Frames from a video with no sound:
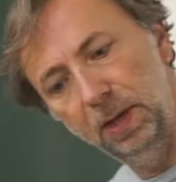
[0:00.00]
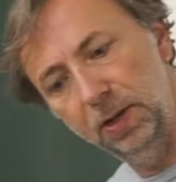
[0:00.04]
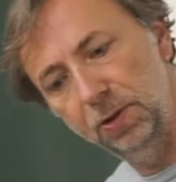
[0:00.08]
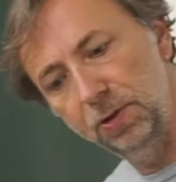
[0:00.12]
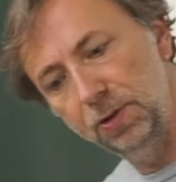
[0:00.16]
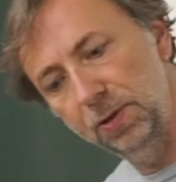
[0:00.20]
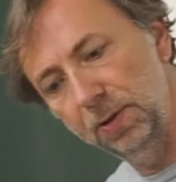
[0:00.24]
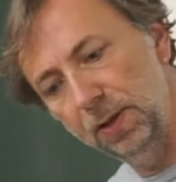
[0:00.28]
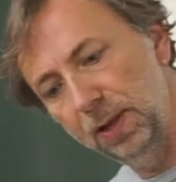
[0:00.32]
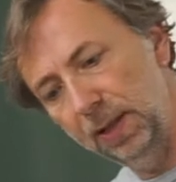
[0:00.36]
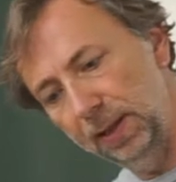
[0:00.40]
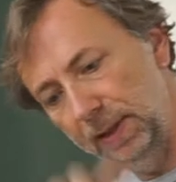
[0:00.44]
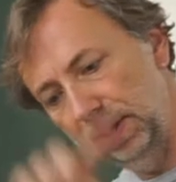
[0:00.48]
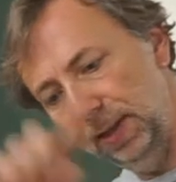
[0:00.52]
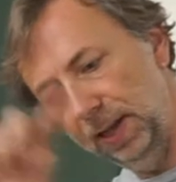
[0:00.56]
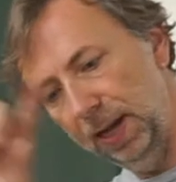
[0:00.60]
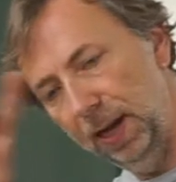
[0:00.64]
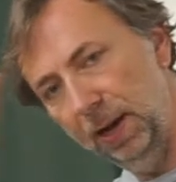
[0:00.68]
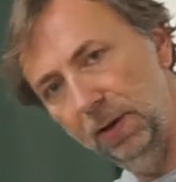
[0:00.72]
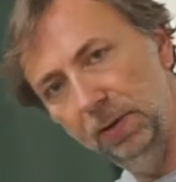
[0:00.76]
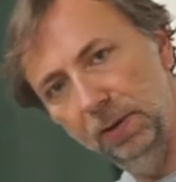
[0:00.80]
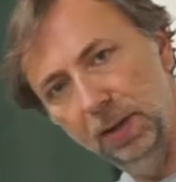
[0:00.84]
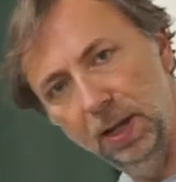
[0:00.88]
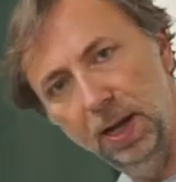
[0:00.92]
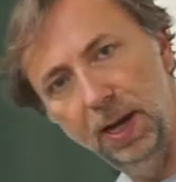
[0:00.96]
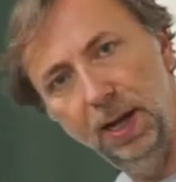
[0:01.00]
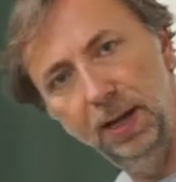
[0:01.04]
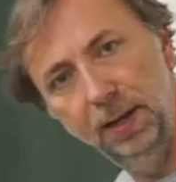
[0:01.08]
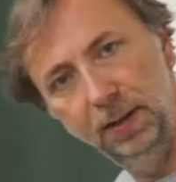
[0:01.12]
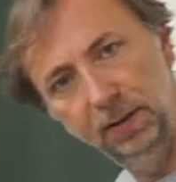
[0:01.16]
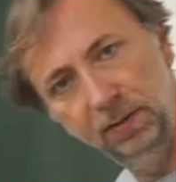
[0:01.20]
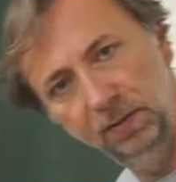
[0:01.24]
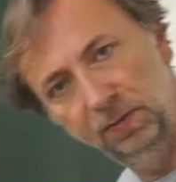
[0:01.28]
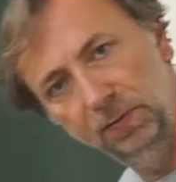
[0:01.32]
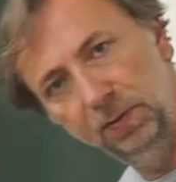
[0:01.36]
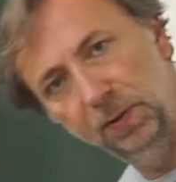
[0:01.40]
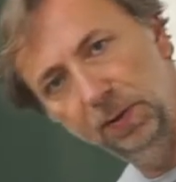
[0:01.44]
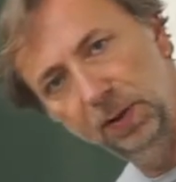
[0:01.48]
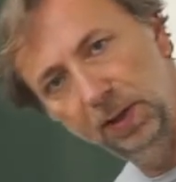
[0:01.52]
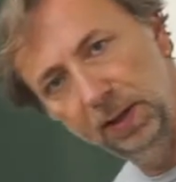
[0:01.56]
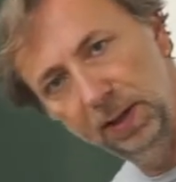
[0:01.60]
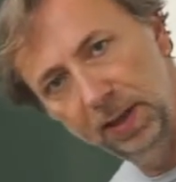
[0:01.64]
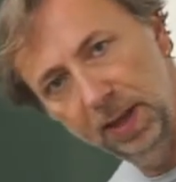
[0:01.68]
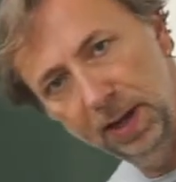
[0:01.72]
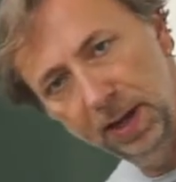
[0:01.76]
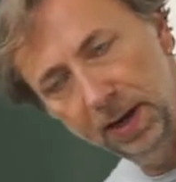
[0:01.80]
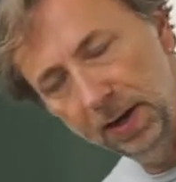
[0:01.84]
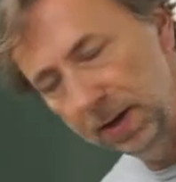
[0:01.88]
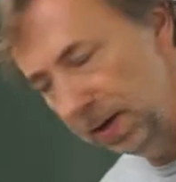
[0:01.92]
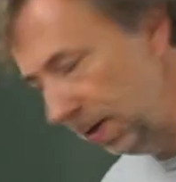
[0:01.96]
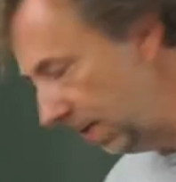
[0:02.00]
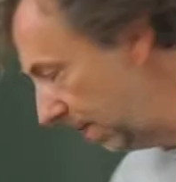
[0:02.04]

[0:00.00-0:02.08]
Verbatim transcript: sure that the outline is fully there.